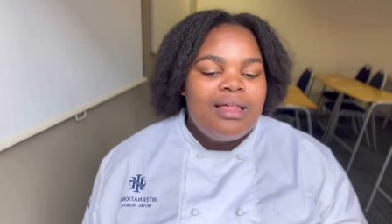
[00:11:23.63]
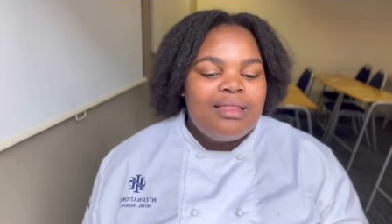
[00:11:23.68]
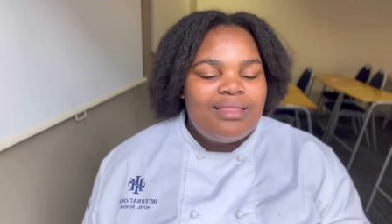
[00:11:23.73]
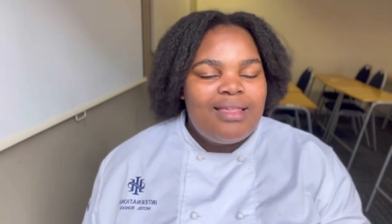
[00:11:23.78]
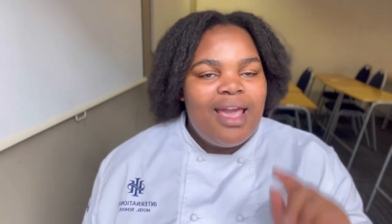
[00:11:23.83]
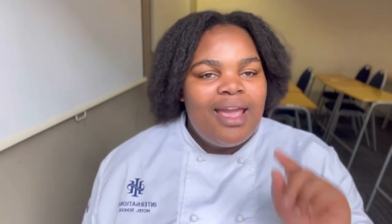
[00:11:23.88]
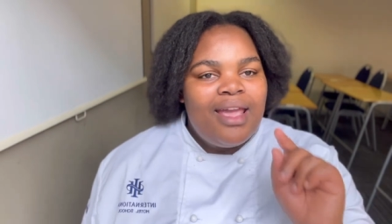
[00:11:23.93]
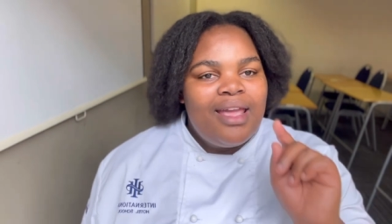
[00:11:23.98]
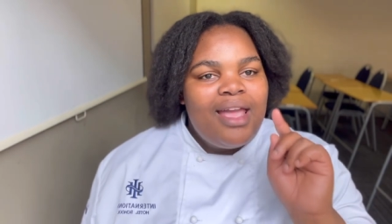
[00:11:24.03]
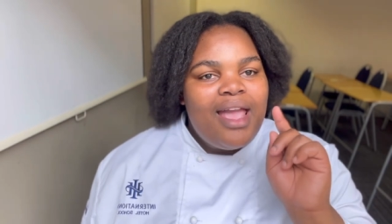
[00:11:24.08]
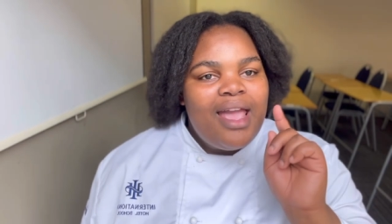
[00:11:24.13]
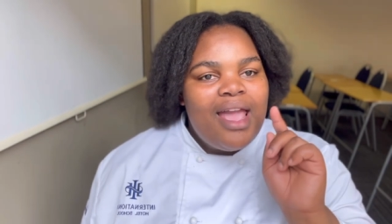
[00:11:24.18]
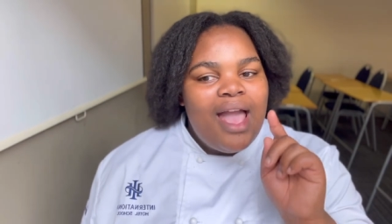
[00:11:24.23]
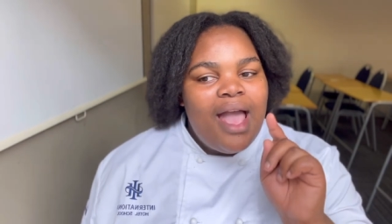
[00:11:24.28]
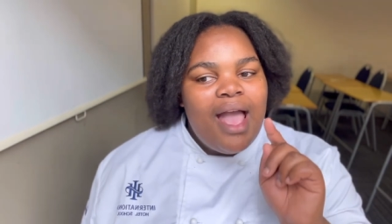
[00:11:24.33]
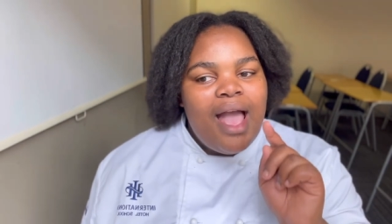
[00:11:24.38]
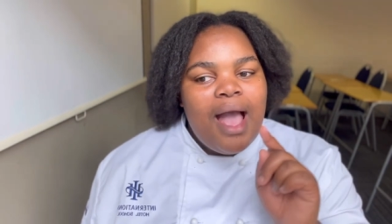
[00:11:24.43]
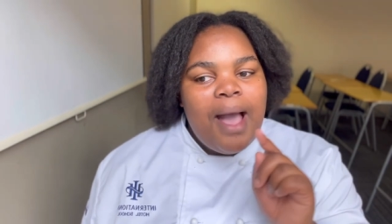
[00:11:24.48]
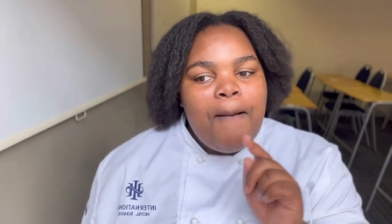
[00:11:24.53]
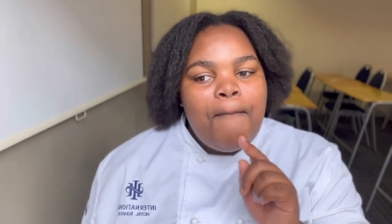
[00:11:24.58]
they
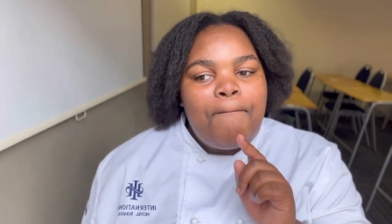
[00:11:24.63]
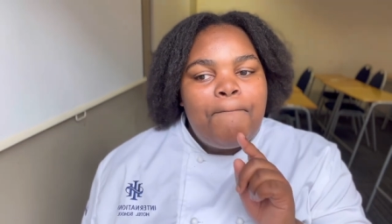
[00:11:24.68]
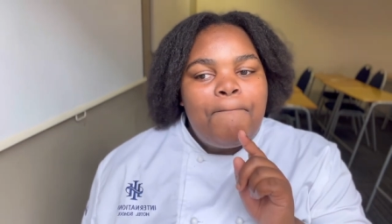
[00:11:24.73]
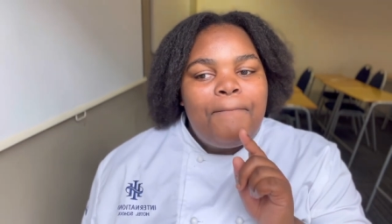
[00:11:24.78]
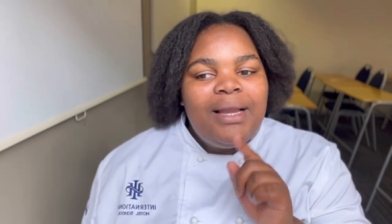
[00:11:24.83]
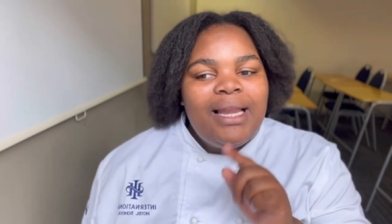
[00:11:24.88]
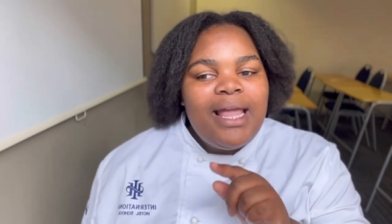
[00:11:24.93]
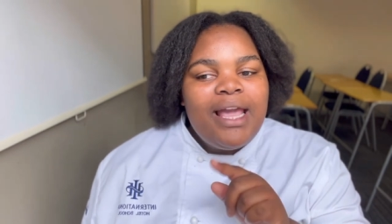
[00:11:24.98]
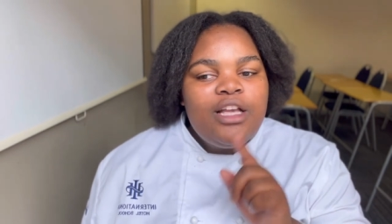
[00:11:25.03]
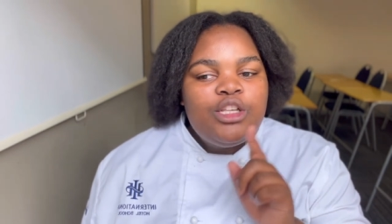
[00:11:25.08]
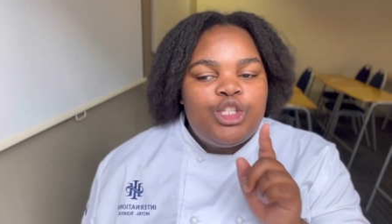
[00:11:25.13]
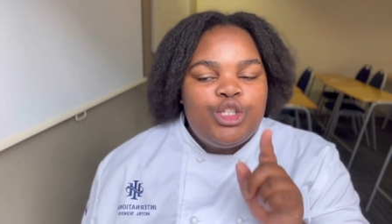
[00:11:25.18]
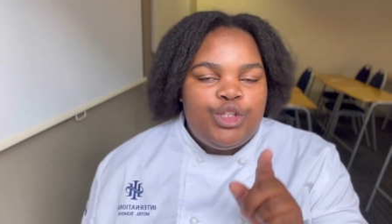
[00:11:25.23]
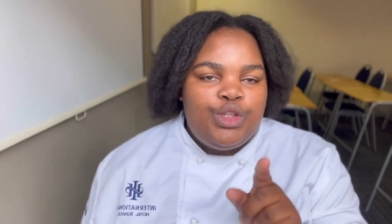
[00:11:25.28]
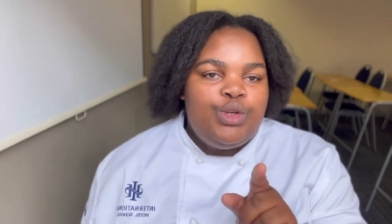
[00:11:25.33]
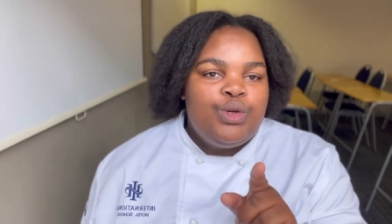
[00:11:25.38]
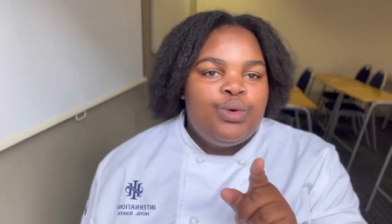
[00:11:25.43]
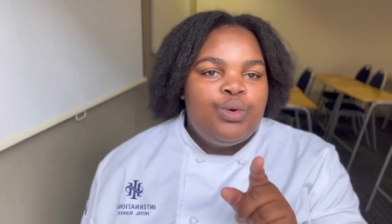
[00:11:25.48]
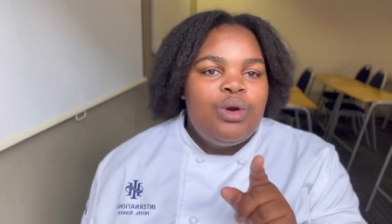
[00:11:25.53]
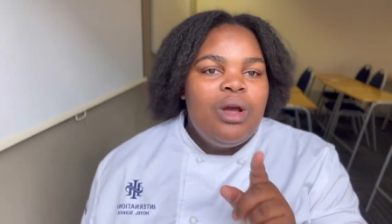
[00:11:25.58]
place
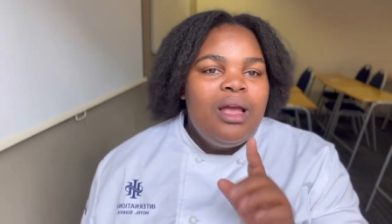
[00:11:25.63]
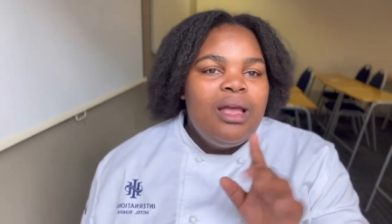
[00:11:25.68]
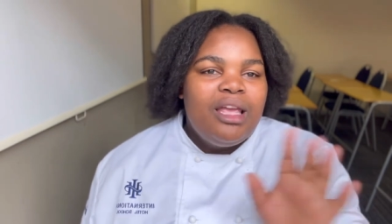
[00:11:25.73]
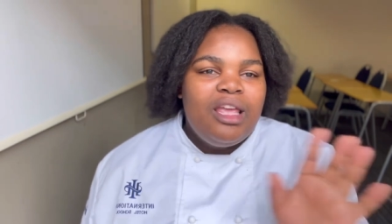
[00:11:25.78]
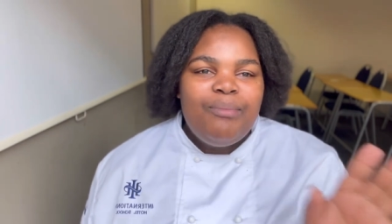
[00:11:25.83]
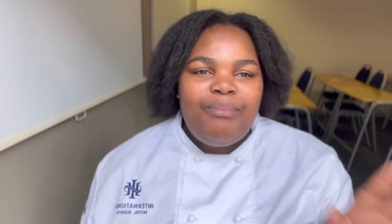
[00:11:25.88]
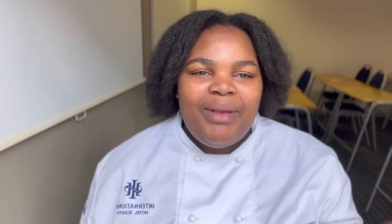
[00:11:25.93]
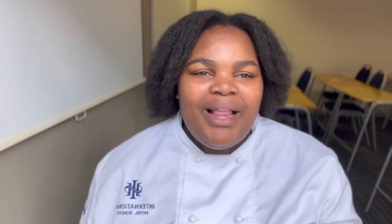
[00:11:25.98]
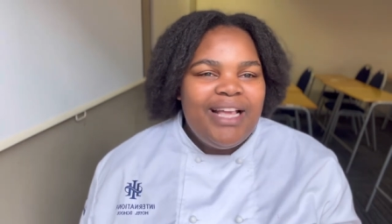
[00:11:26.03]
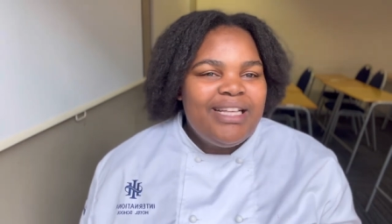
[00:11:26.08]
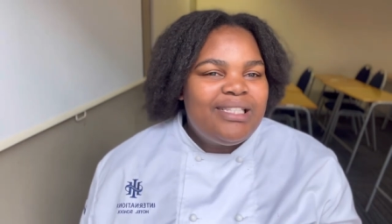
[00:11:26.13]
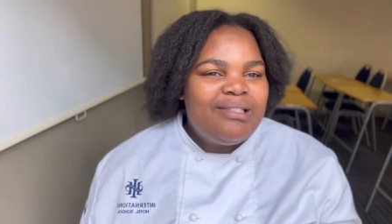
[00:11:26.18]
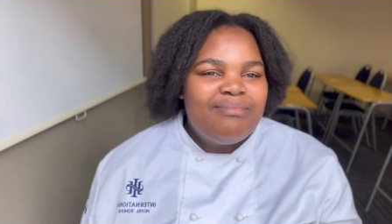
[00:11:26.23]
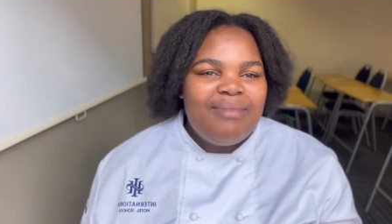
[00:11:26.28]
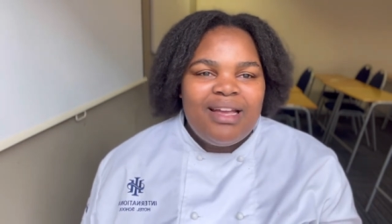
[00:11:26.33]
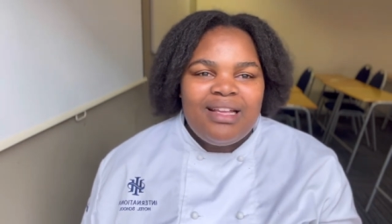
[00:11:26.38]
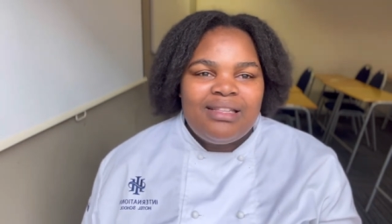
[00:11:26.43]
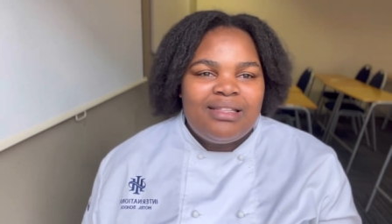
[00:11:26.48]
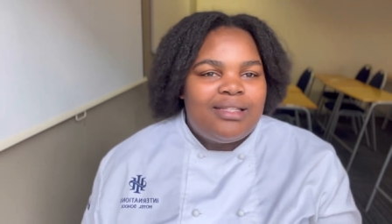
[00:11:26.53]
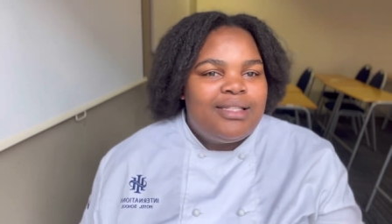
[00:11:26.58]
you
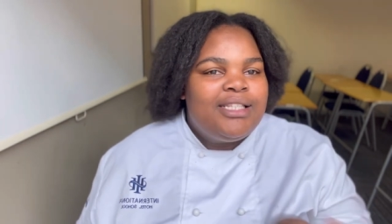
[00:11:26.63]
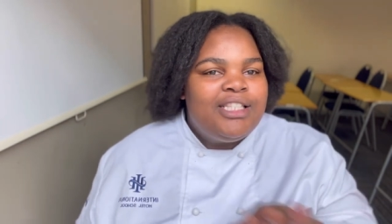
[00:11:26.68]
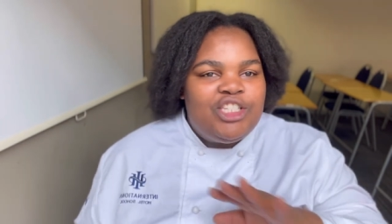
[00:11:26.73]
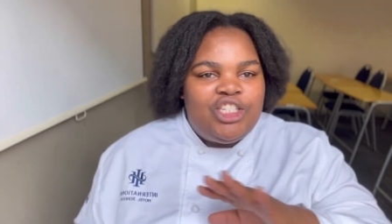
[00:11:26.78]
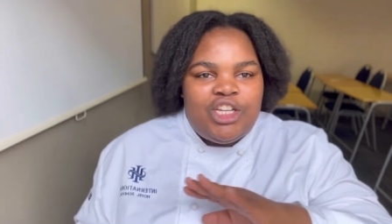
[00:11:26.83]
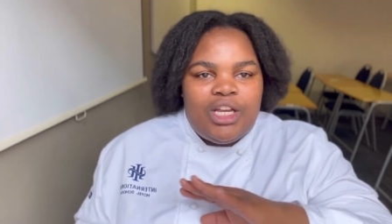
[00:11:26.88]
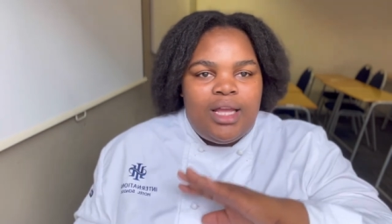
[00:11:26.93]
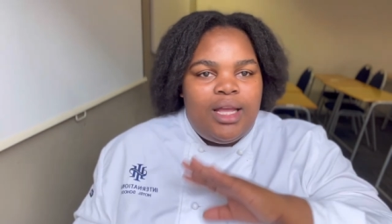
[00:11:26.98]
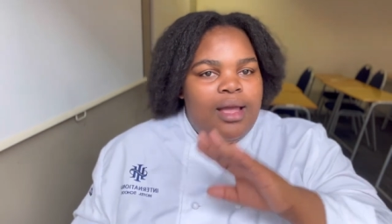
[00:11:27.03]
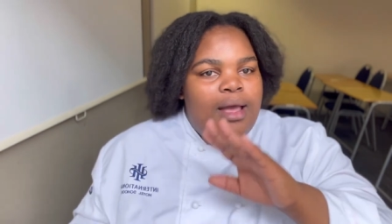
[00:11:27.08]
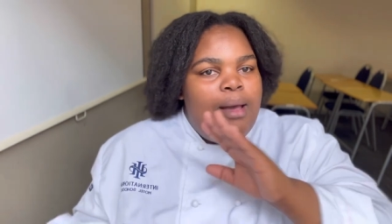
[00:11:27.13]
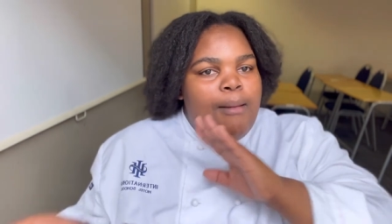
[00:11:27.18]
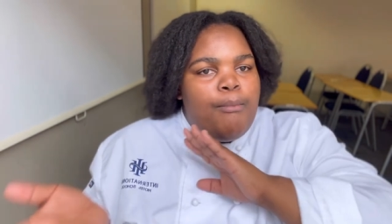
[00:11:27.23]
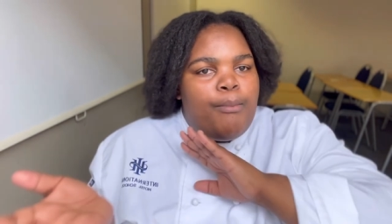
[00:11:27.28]
i-placements nje